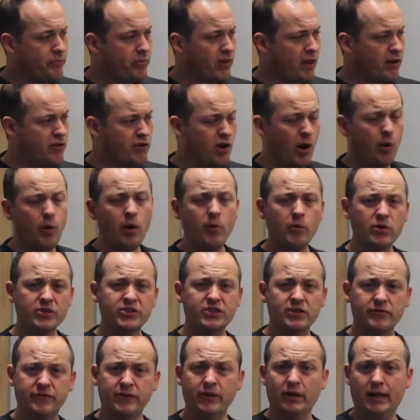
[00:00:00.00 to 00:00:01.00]
No one wants
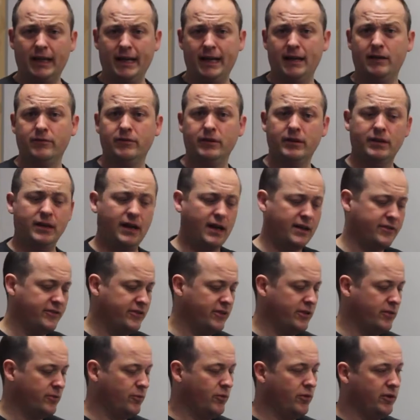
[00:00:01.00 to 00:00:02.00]
to feel hounded and hunted
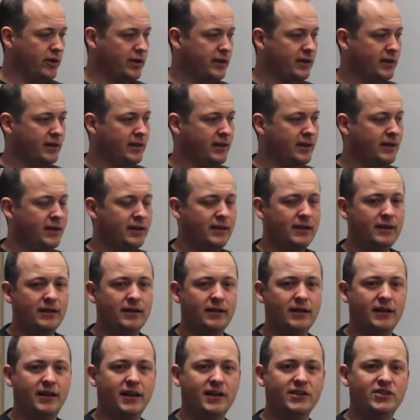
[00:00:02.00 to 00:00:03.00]
at work.
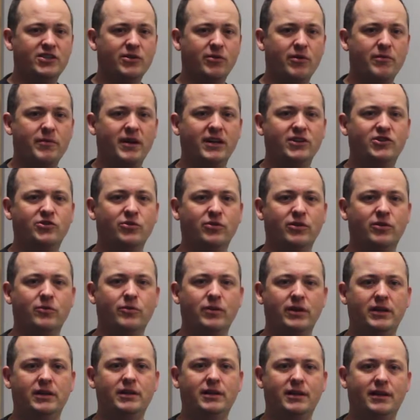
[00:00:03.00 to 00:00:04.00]
Okay, so we make sure that
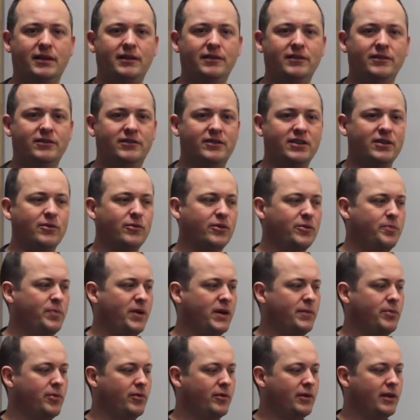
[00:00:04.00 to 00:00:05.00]
we deal with
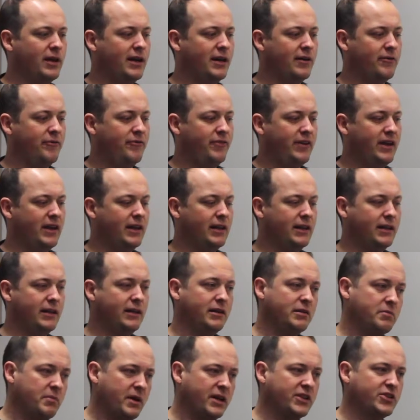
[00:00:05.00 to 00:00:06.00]
people fairly
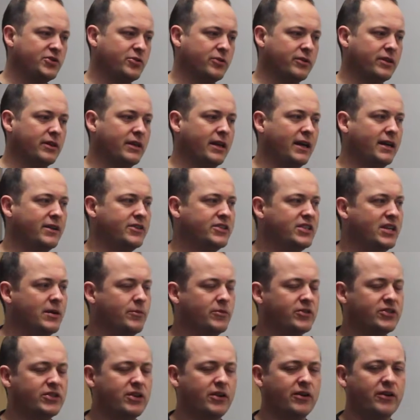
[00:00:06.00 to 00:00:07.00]
and make sure that they understand
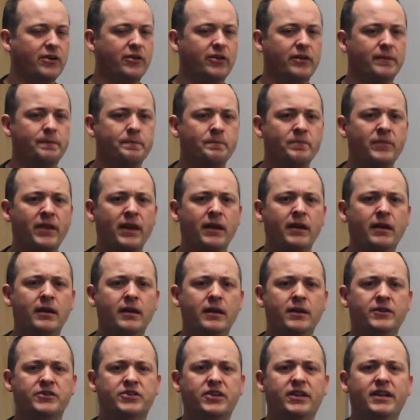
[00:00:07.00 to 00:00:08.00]
what's going on.
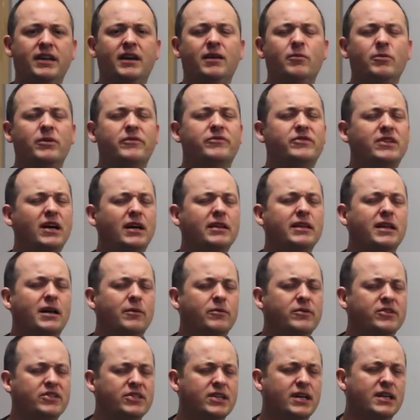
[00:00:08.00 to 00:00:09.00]
So now we've done that, we
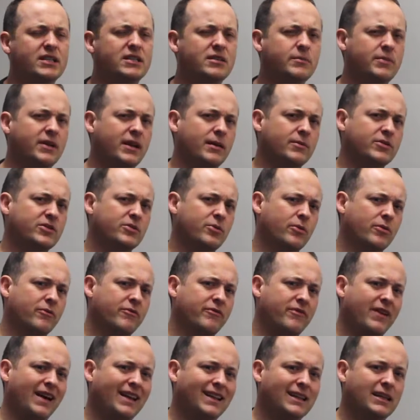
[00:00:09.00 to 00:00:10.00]
start to be able to
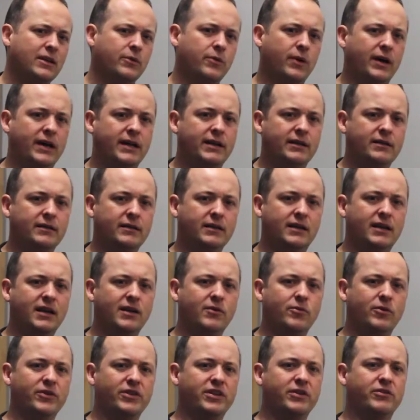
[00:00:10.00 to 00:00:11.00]
evaluate, okay,
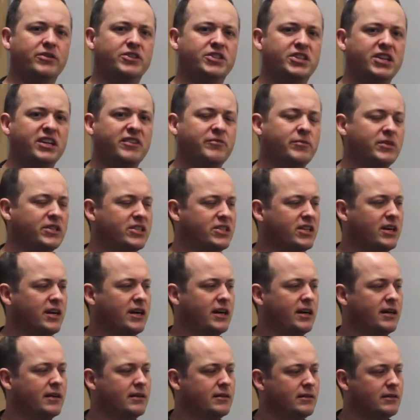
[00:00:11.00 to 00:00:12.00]
what their achievements are.